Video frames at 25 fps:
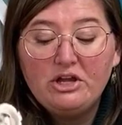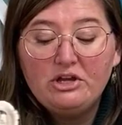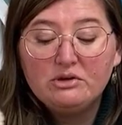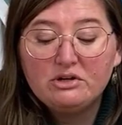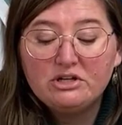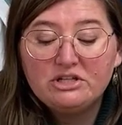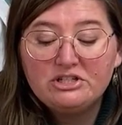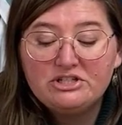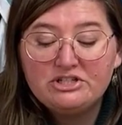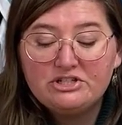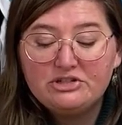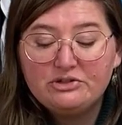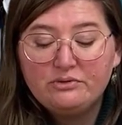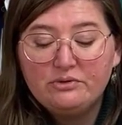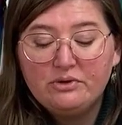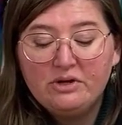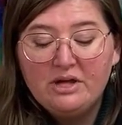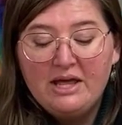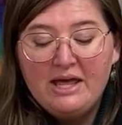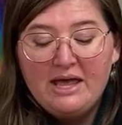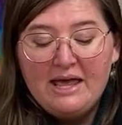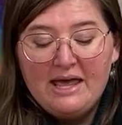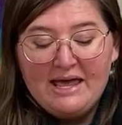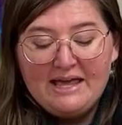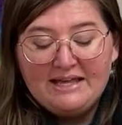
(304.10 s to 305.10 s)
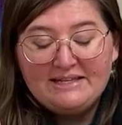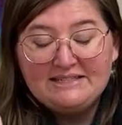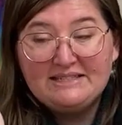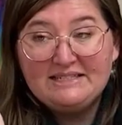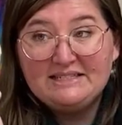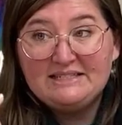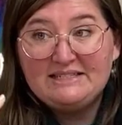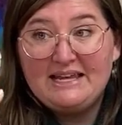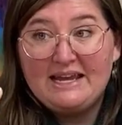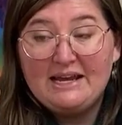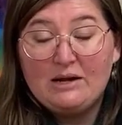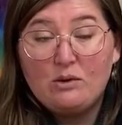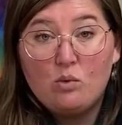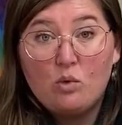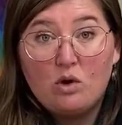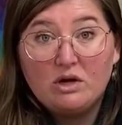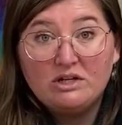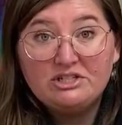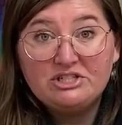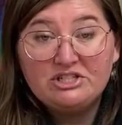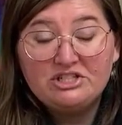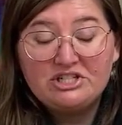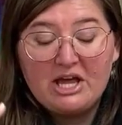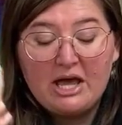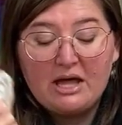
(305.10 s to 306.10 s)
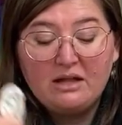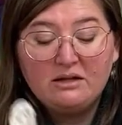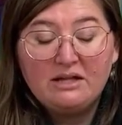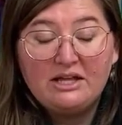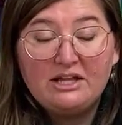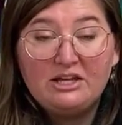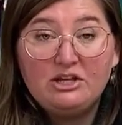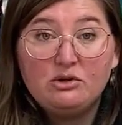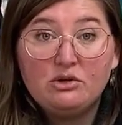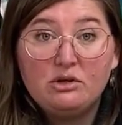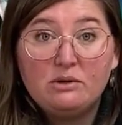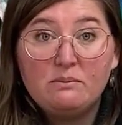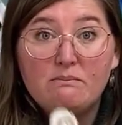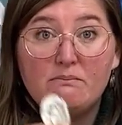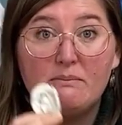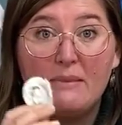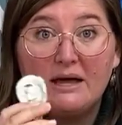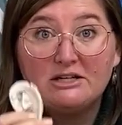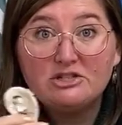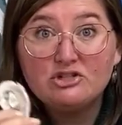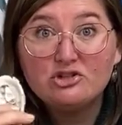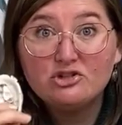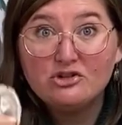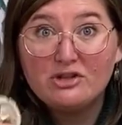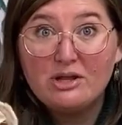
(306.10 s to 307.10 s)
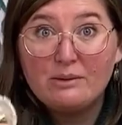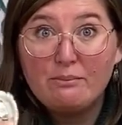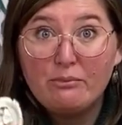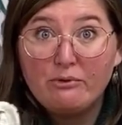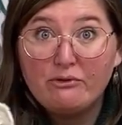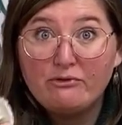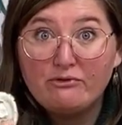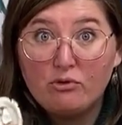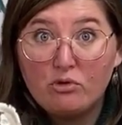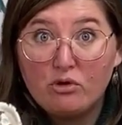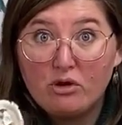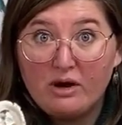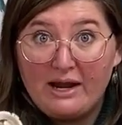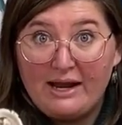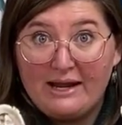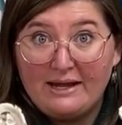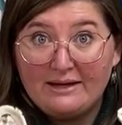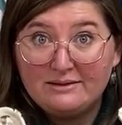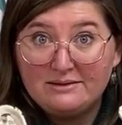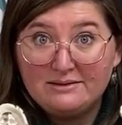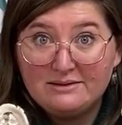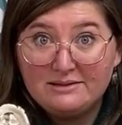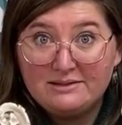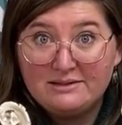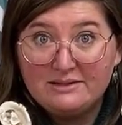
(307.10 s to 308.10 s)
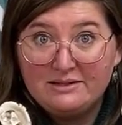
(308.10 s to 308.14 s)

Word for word: you can do is to take one shell and you can measure them beforehand.